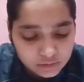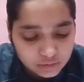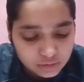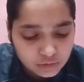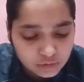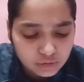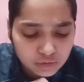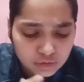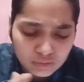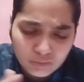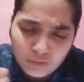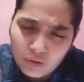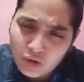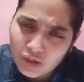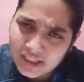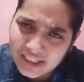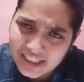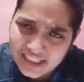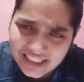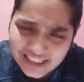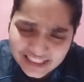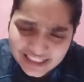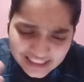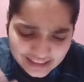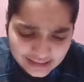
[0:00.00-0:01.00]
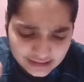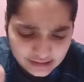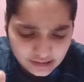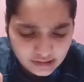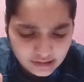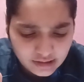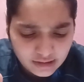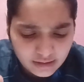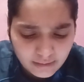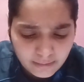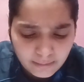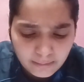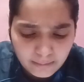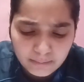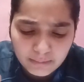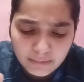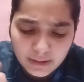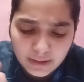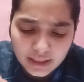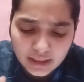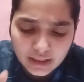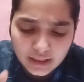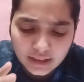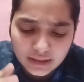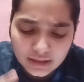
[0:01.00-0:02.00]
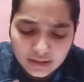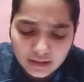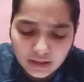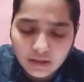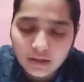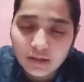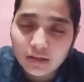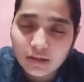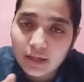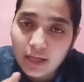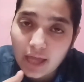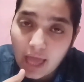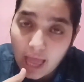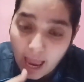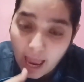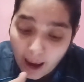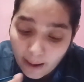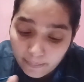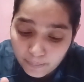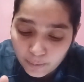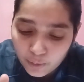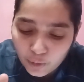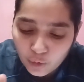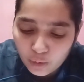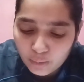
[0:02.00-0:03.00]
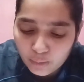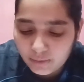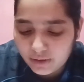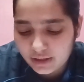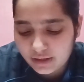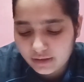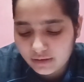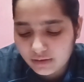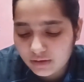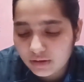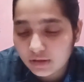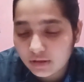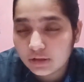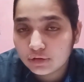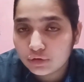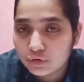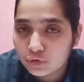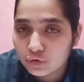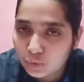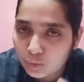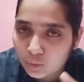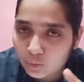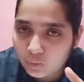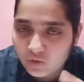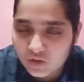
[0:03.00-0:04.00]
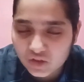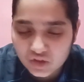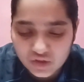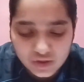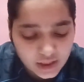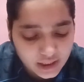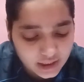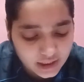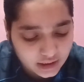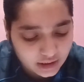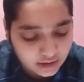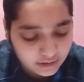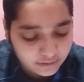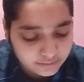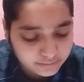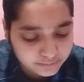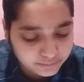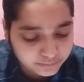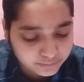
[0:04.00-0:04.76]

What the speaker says: through small incision made in the abdomen through vagina.